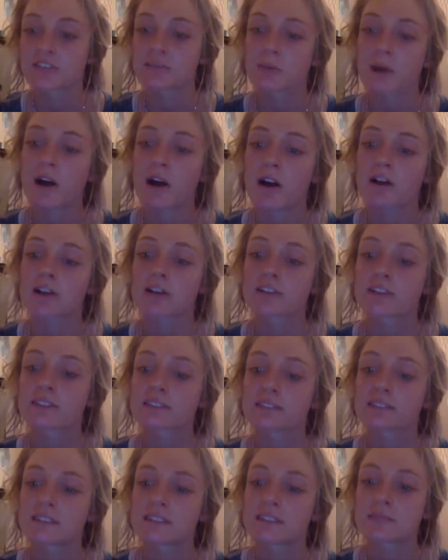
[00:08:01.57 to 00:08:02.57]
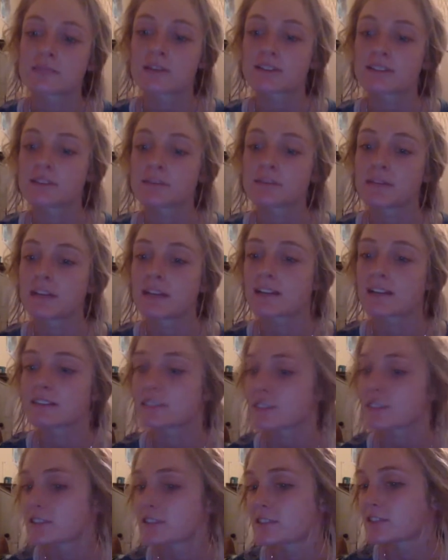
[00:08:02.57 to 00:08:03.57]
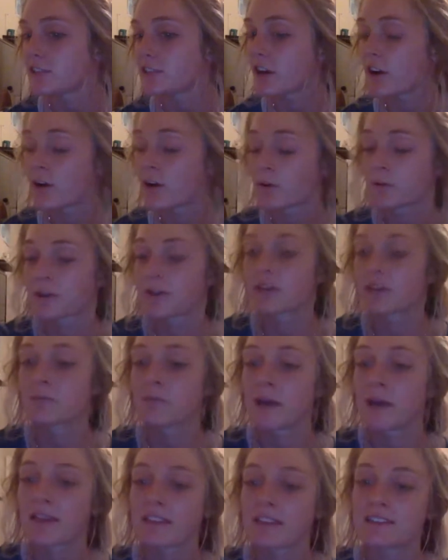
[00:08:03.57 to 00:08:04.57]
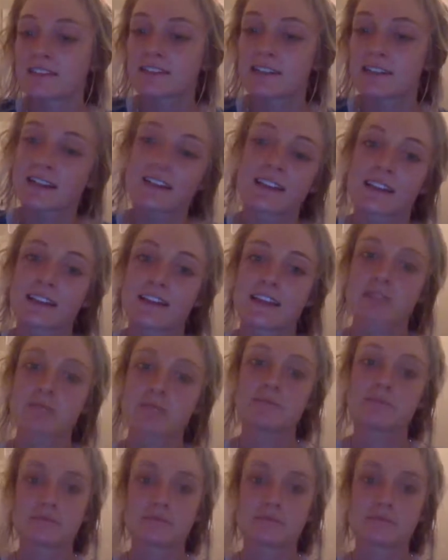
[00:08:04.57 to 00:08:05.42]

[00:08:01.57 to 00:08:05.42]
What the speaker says: parks, especially because there is no real method to killing them.